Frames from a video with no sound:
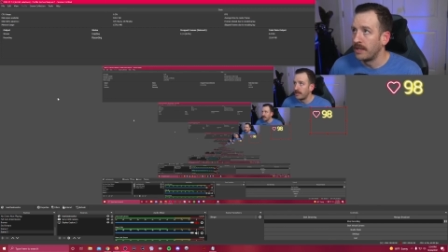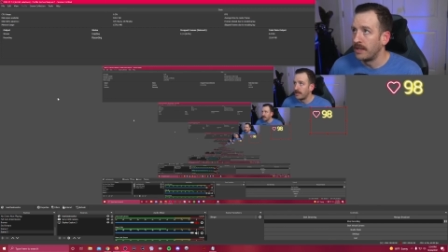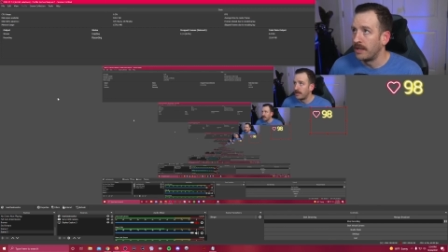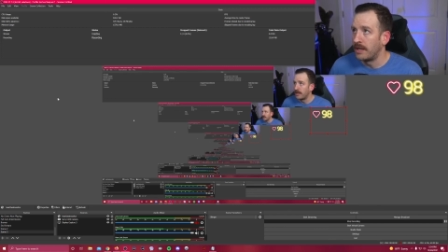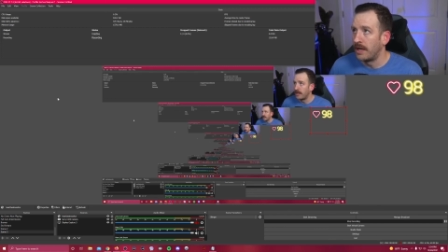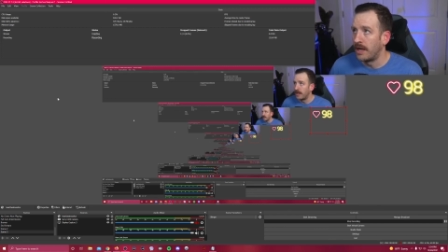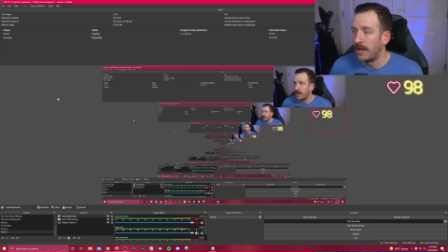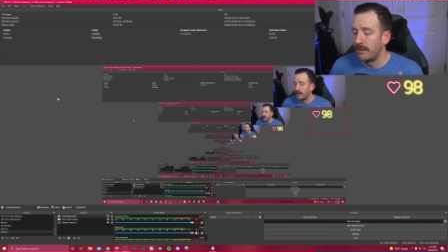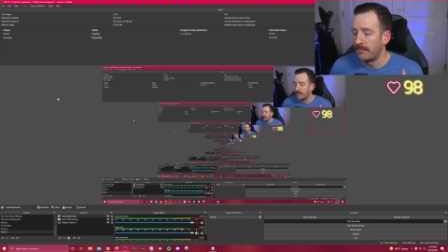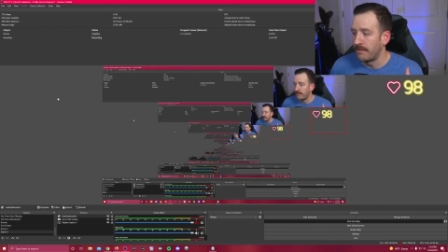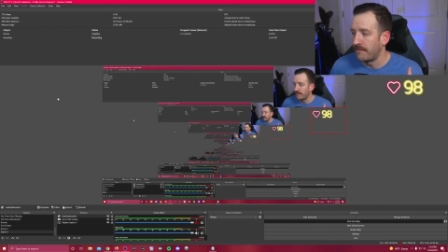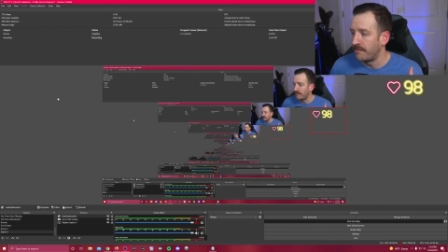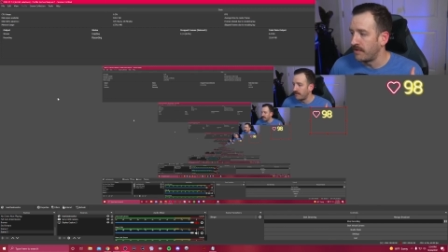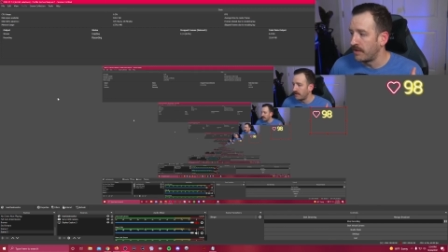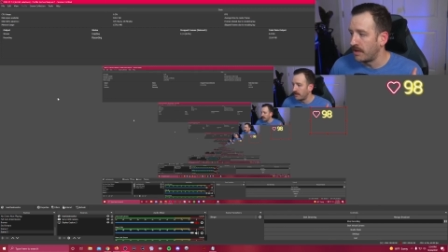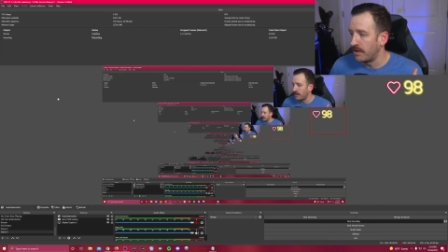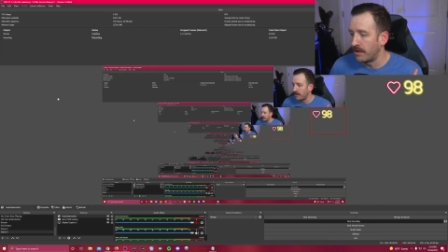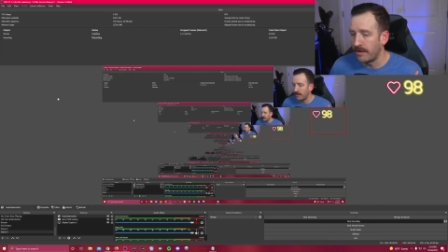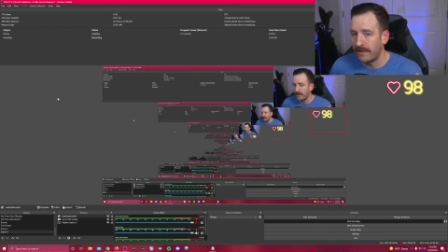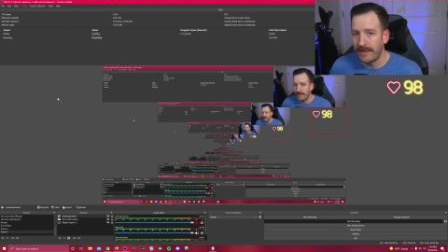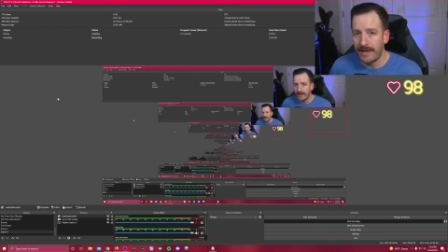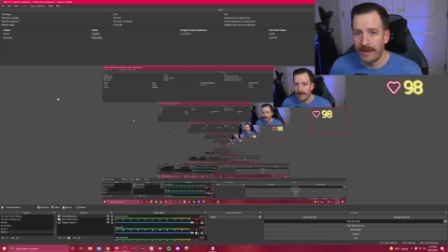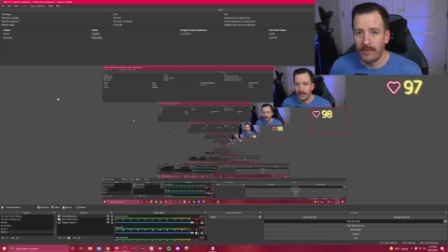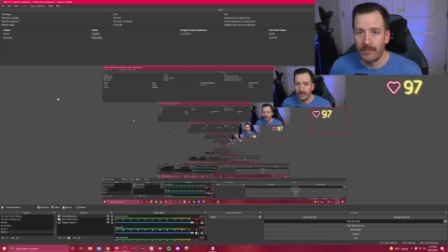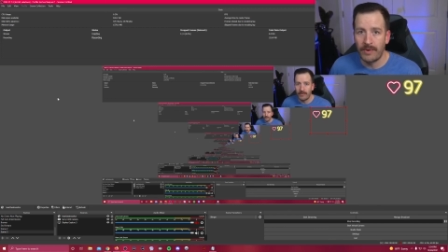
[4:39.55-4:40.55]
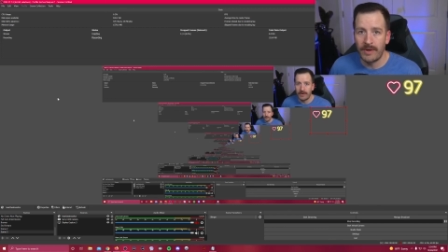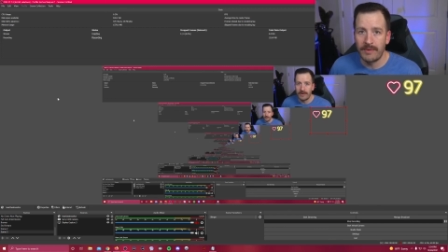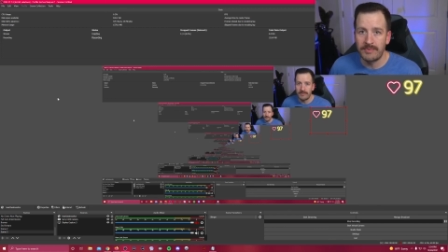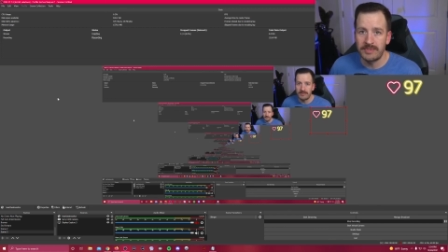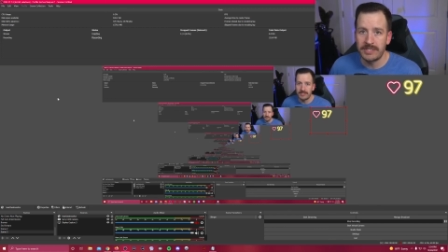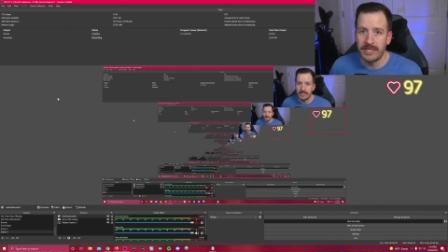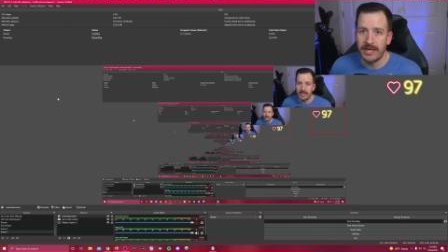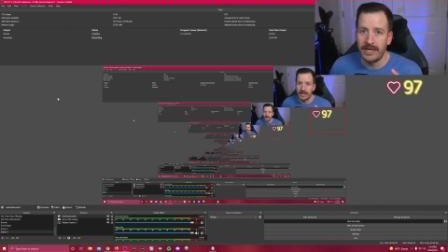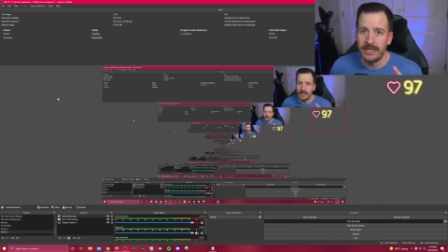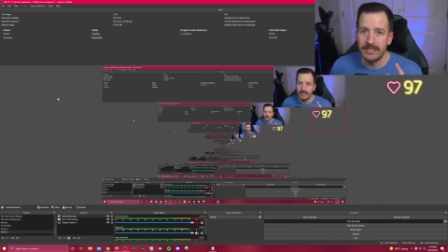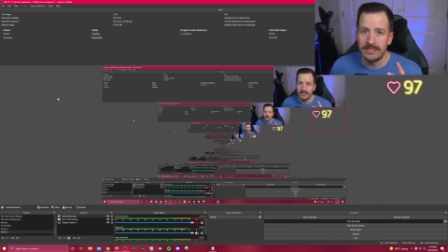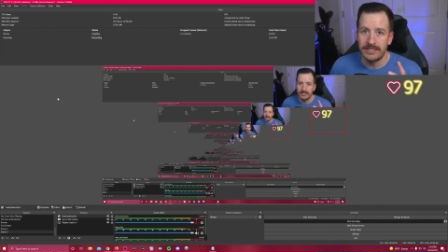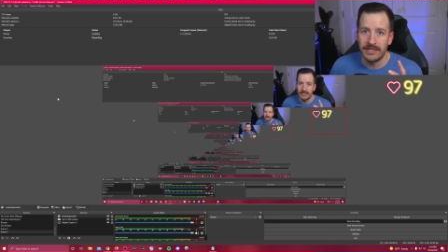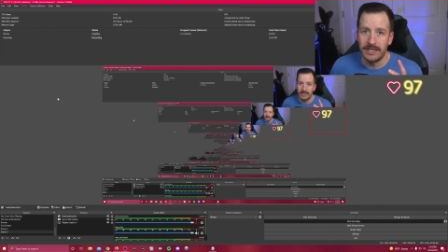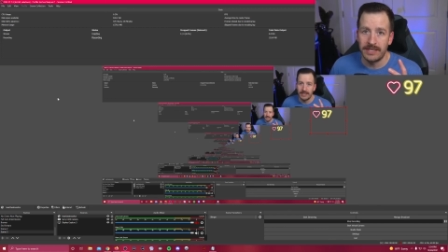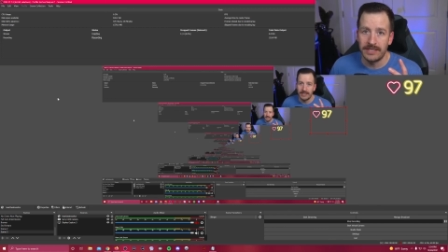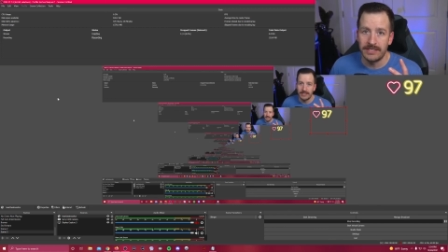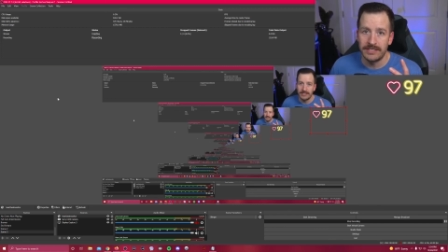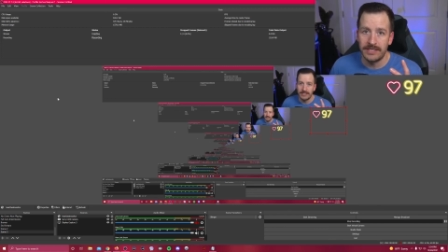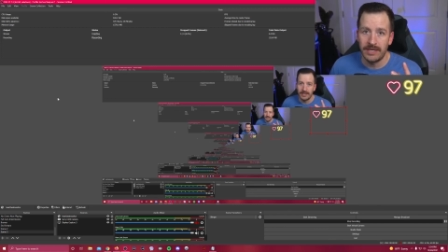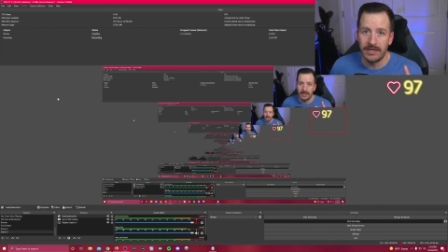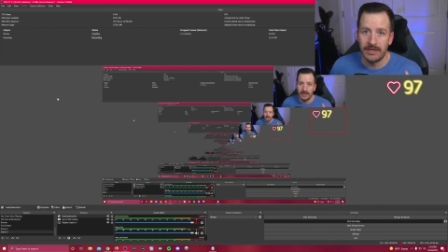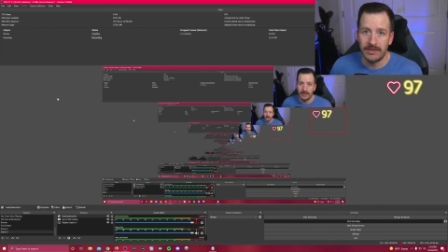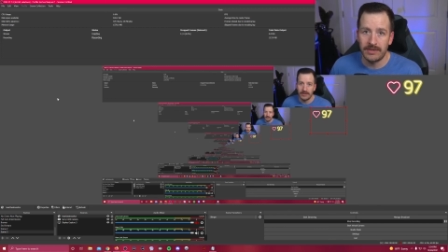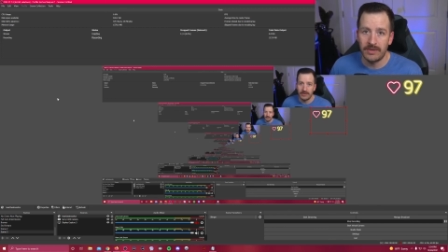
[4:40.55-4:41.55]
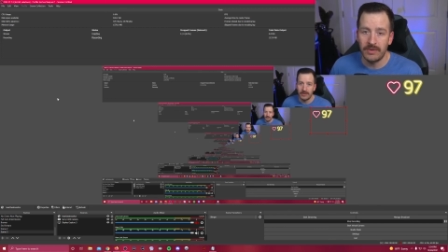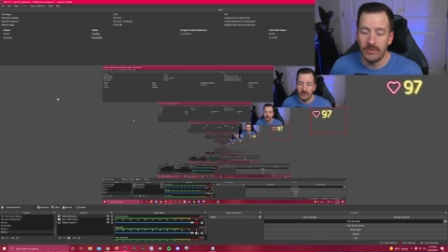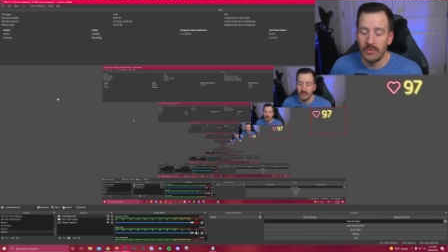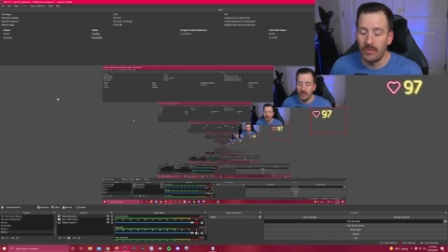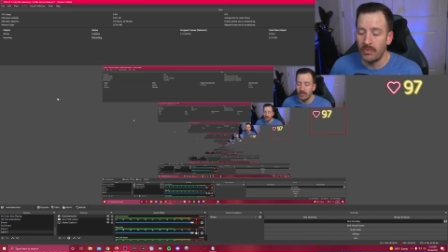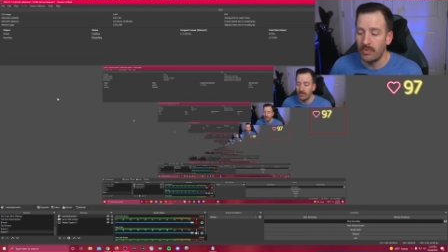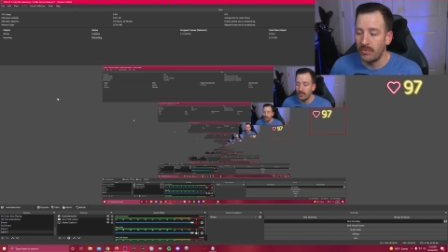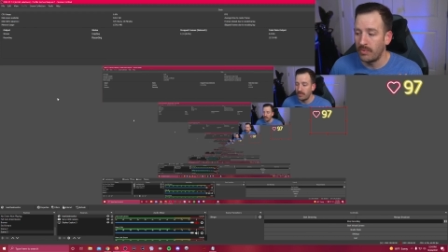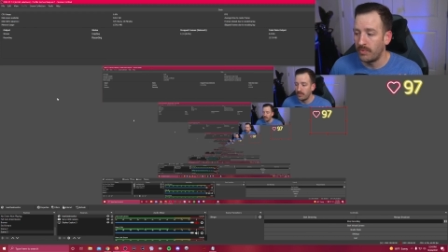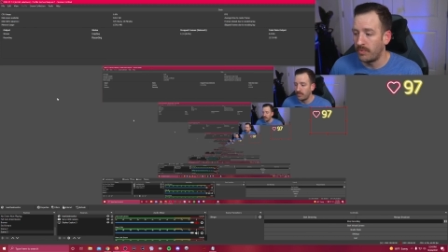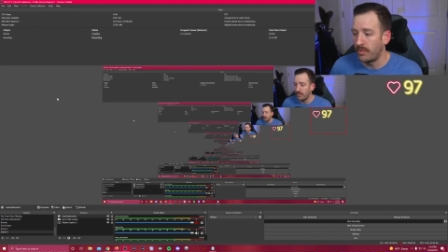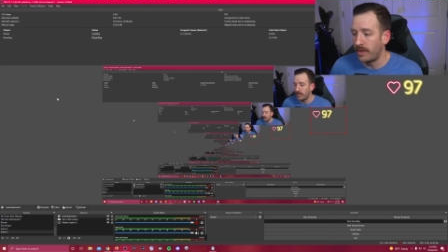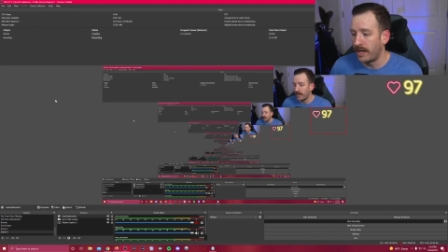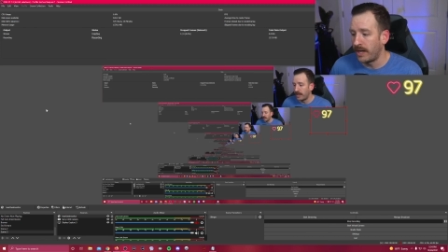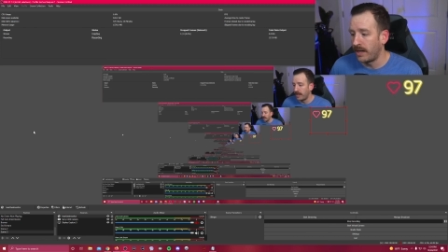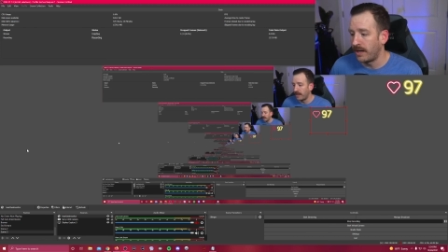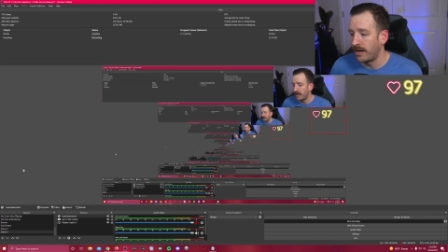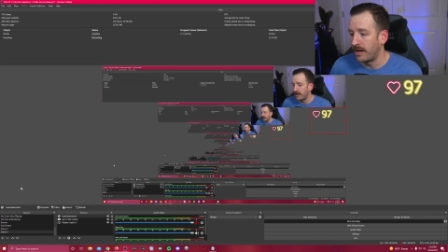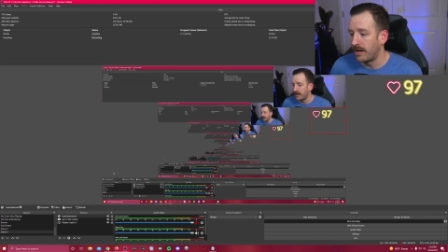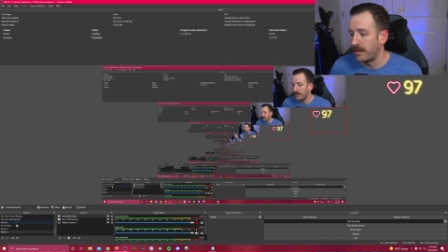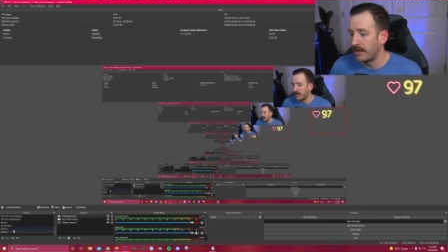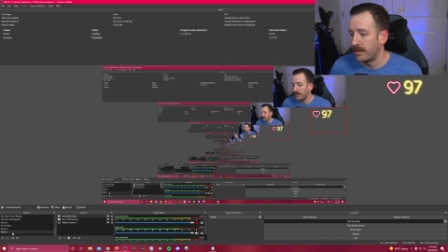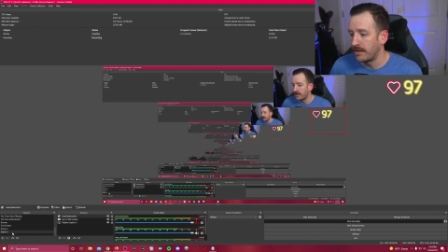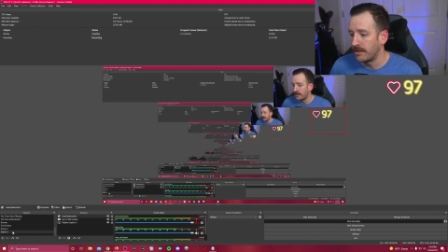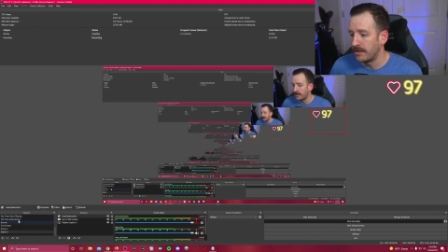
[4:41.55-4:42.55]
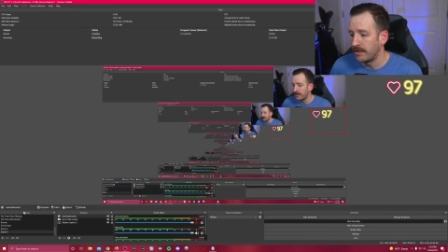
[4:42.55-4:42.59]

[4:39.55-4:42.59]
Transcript: Um, if you go to that website, it's gonna tell you where